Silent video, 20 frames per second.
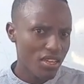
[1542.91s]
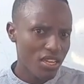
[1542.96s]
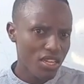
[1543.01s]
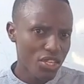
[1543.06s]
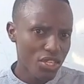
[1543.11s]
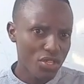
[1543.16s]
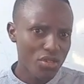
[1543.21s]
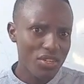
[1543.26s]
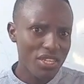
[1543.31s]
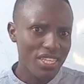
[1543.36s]

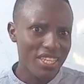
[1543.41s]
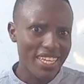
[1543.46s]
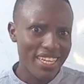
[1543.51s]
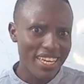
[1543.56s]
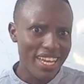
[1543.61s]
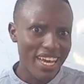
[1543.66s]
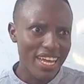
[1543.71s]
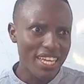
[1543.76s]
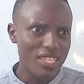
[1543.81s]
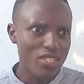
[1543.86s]
during the
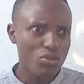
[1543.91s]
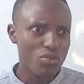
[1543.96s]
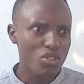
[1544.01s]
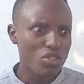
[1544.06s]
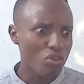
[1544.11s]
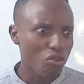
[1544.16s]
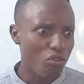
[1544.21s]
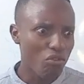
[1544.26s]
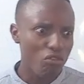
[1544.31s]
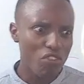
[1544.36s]
nights we
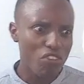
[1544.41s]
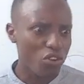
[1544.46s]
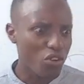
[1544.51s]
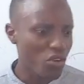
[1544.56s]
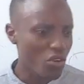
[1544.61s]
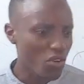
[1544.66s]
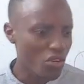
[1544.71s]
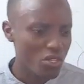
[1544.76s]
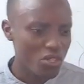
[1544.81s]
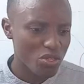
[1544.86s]
don't feel
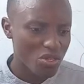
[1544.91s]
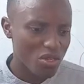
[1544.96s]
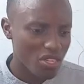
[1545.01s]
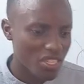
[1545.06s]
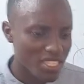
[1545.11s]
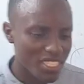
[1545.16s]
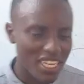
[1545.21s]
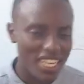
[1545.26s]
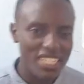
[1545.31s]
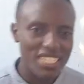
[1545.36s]
cold
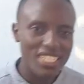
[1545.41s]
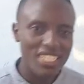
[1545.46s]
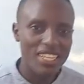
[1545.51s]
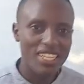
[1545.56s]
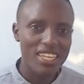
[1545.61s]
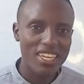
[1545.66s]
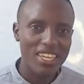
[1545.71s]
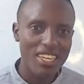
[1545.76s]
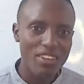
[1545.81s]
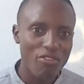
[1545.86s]
touching
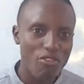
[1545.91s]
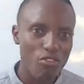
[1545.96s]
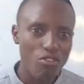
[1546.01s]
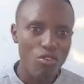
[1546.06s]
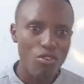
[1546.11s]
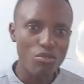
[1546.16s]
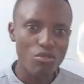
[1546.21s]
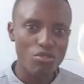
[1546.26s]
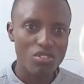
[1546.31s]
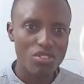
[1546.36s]
the
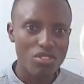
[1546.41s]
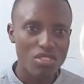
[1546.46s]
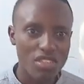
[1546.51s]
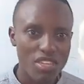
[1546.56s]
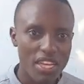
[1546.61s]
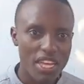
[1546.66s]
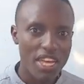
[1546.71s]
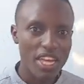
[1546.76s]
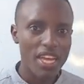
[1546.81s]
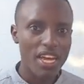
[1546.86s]
floors
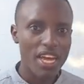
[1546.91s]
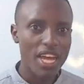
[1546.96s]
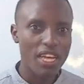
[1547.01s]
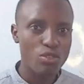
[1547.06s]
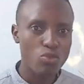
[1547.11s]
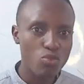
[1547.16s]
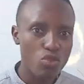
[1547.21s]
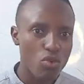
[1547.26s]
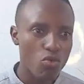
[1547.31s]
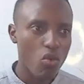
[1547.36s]
as
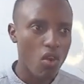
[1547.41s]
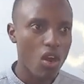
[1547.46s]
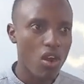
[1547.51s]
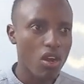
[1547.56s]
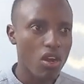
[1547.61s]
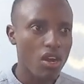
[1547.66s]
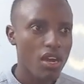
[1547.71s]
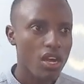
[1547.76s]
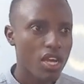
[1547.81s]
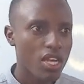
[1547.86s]
we
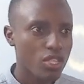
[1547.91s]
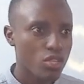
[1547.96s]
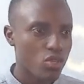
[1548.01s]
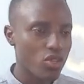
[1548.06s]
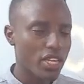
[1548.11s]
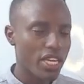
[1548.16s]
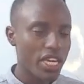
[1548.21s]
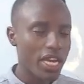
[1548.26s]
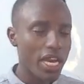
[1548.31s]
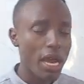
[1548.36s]
walk. So
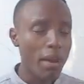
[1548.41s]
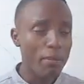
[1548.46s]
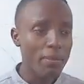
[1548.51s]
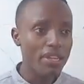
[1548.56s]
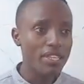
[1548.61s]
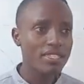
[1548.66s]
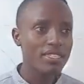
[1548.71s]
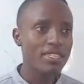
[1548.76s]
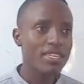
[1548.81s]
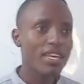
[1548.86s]
the
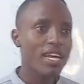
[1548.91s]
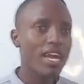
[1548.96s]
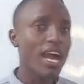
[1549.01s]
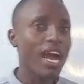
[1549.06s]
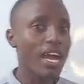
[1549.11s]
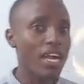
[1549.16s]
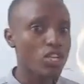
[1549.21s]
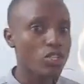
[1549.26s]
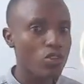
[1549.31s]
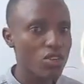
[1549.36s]
carpets
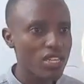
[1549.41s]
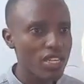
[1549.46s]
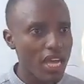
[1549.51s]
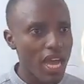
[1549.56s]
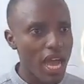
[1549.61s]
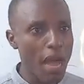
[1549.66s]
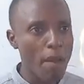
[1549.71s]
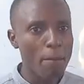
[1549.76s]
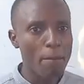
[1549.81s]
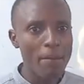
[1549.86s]
actually
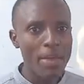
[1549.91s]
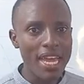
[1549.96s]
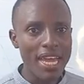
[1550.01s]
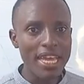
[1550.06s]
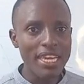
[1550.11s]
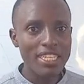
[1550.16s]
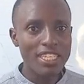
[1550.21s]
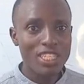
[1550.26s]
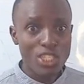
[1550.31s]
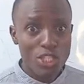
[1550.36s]
are
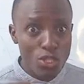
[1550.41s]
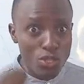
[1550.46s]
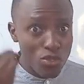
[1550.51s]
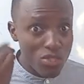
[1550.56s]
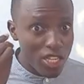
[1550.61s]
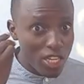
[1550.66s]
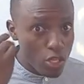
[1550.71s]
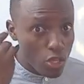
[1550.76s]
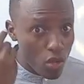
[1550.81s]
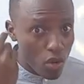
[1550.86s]
made due to
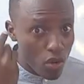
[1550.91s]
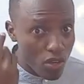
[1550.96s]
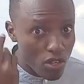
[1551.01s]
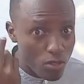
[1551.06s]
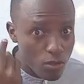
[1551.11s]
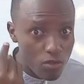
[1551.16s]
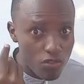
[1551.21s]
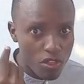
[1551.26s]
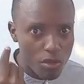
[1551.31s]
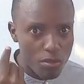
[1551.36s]
the knowledge
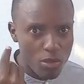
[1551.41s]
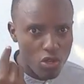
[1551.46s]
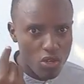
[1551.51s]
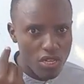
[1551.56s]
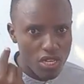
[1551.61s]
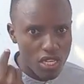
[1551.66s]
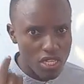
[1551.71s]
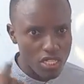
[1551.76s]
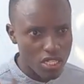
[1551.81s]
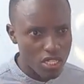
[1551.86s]
of thermal
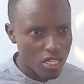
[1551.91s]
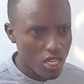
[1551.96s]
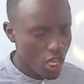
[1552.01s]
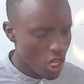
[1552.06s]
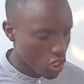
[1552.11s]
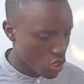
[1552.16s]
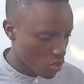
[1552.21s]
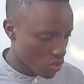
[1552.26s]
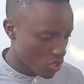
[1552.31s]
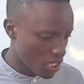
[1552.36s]
conduction.
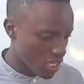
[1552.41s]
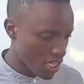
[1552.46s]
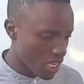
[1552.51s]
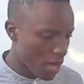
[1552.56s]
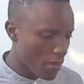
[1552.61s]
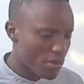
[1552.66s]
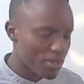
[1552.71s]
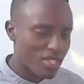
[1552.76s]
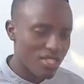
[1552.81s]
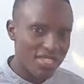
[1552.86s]
So the
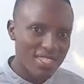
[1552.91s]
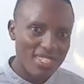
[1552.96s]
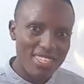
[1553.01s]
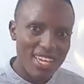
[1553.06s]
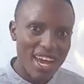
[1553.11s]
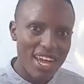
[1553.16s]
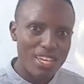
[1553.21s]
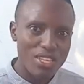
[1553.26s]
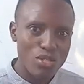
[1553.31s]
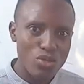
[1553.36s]
carpets, since
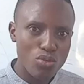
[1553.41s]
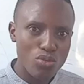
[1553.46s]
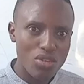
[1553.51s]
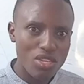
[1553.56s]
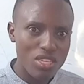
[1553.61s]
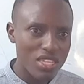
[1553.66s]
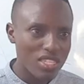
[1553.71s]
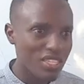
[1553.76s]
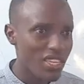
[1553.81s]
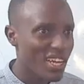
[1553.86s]
are
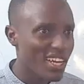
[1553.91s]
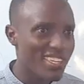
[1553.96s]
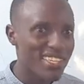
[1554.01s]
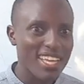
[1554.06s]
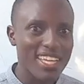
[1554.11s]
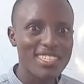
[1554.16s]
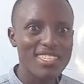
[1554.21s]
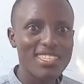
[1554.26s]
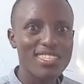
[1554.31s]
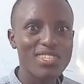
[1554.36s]
insulators,
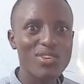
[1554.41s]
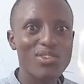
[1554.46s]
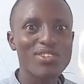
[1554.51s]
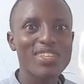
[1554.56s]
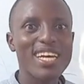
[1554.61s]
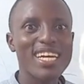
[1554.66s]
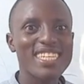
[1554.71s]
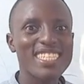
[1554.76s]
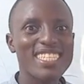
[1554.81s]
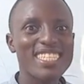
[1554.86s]
doesn't
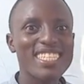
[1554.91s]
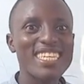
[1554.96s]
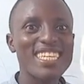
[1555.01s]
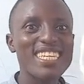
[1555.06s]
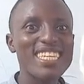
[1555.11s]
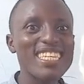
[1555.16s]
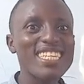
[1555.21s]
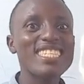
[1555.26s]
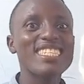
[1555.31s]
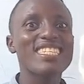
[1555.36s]
conduct
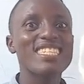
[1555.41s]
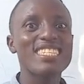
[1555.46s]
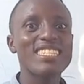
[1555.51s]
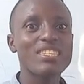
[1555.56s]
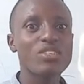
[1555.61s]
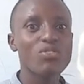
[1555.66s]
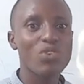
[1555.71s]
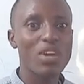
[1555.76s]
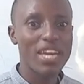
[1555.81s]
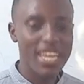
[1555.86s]
easily
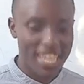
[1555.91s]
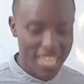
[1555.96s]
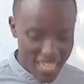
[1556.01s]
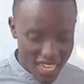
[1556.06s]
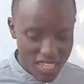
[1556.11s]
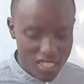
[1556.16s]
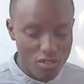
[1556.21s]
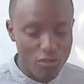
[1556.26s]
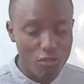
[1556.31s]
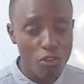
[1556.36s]
your
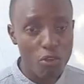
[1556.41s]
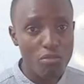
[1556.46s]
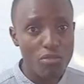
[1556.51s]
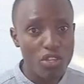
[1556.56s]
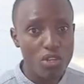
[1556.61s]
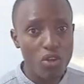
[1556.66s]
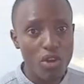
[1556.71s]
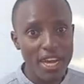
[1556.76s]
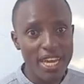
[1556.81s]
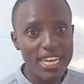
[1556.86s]
heat from
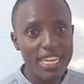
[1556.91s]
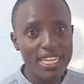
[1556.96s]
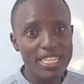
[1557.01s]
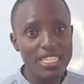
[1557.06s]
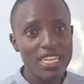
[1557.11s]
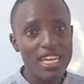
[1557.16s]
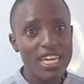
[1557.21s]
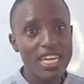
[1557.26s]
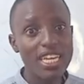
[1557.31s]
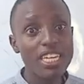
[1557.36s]
your heat
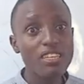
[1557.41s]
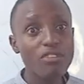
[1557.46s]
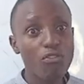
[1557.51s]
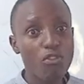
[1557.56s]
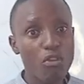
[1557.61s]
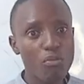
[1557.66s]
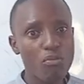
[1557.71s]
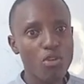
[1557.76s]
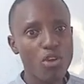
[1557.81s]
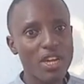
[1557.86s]
from